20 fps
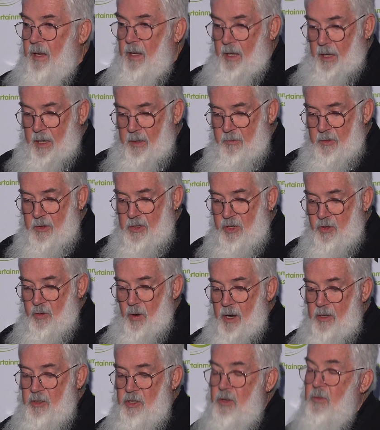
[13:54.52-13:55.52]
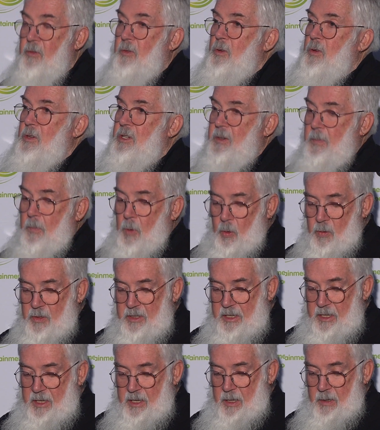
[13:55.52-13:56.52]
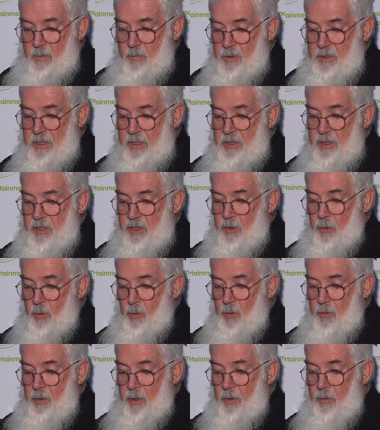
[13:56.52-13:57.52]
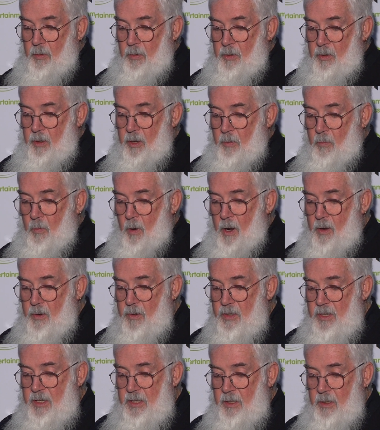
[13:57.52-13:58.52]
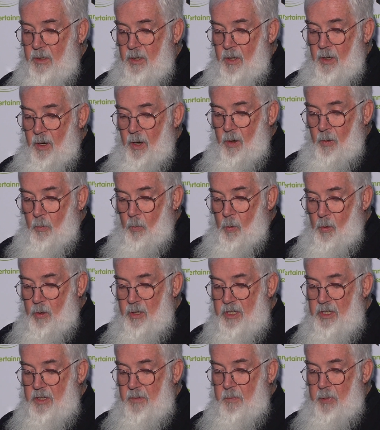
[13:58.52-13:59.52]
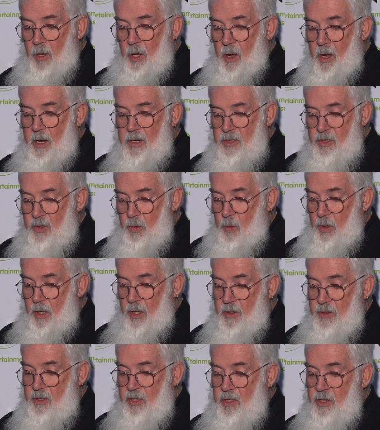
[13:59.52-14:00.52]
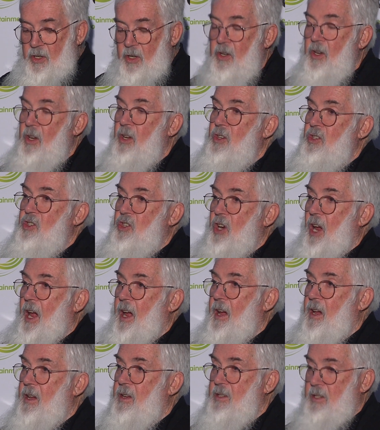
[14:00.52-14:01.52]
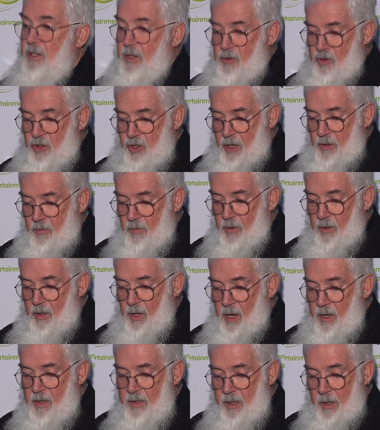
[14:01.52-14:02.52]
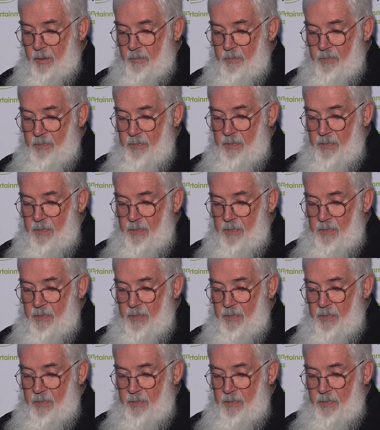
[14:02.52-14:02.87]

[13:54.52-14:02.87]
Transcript: Infrastructure for a small city was installed, including roads, water supply, toilets, showers and general lighting.